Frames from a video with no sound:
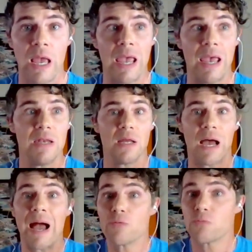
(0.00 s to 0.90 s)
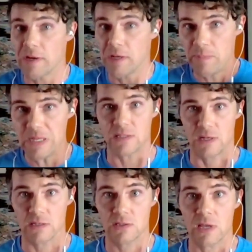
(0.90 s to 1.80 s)
And I run a
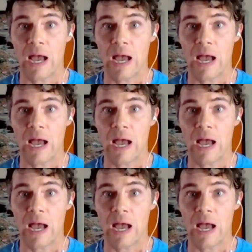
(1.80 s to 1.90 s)
business.